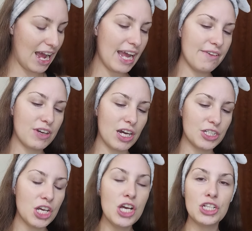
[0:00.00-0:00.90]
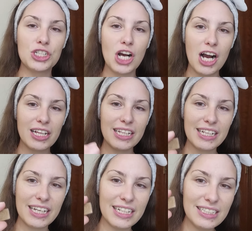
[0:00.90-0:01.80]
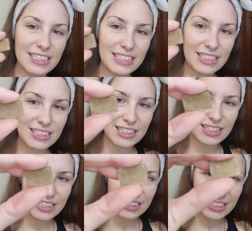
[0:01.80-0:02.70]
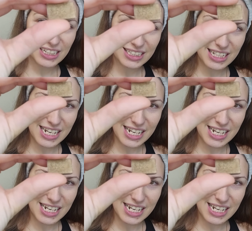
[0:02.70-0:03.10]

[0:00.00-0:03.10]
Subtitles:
I have got Chocolate Kiss. So that's a